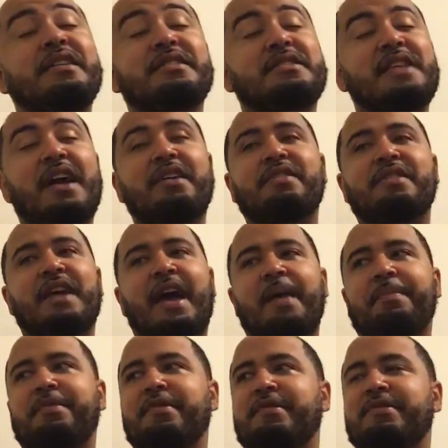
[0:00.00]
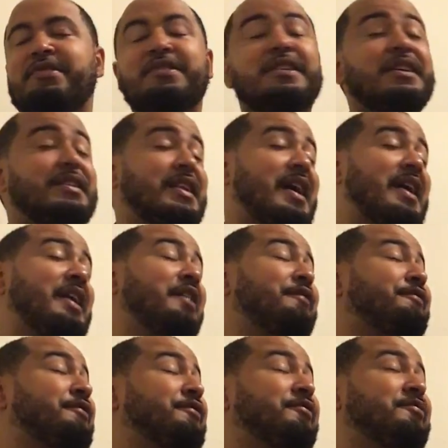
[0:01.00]
It's not gonna happen overnight. It's gonna take a lot of
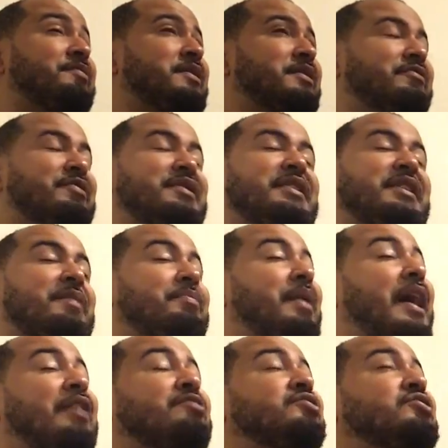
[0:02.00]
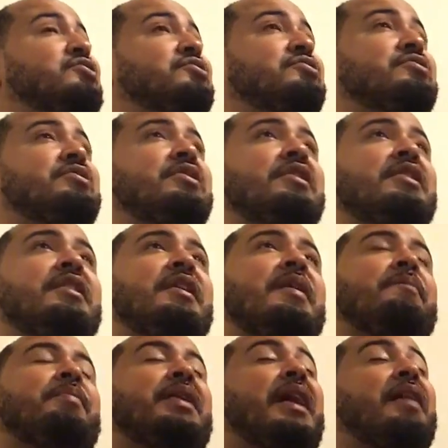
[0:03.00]
effort for me to really get back with you
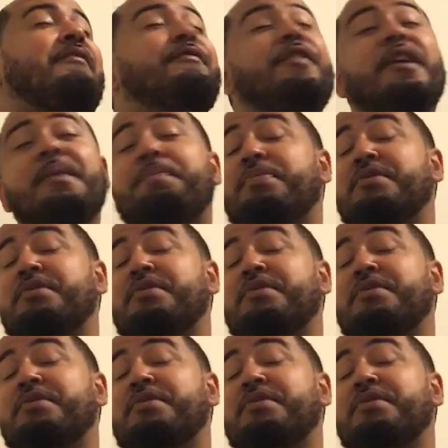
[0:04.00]
but I'm very